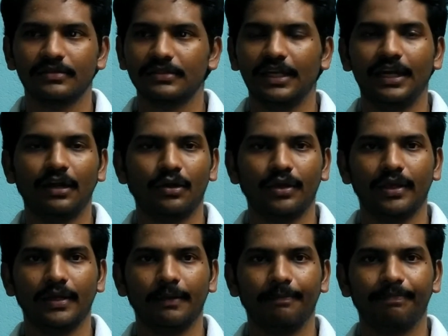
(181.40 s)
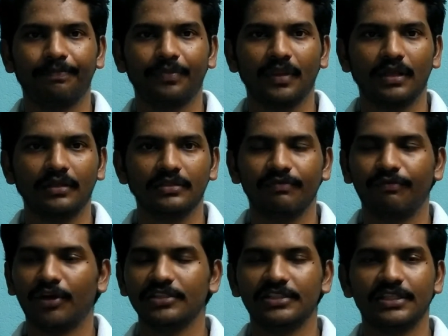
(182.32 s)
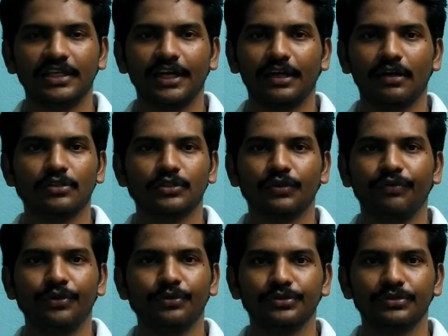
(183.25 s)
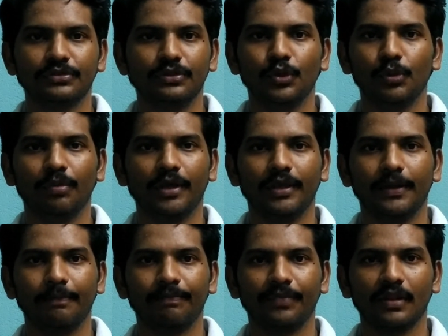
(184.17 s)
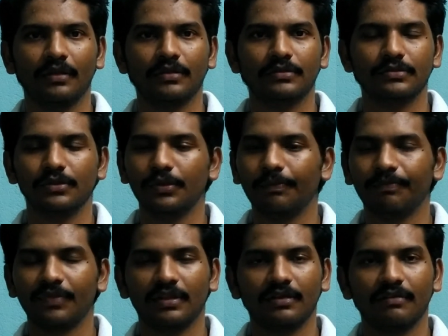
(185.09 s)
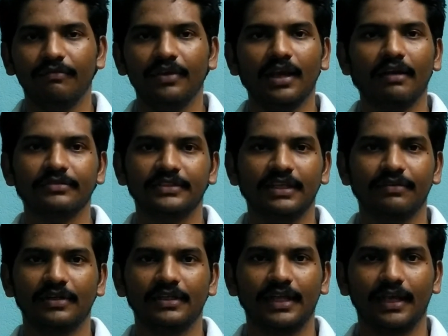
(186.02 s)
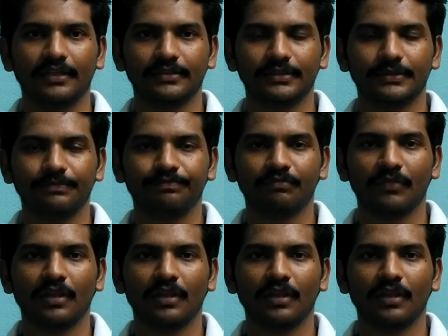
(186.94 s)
cylinder oil. For generator also we use lube oil. So we have several tanks.